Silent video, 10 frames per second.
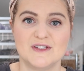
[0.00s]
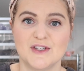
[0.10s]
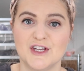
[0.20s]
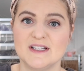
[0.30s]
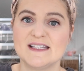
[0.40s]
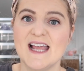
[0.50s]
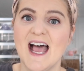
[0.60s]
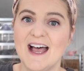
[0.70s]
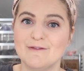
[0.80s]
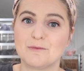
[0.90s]
so you need to
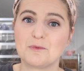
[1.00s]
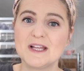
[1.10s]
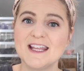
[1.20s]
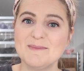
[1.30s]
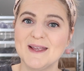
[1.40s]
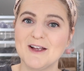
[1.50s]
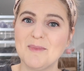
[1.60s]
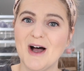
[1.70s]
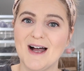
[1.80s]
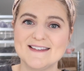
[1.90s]
have really big
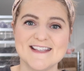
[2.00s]
pots,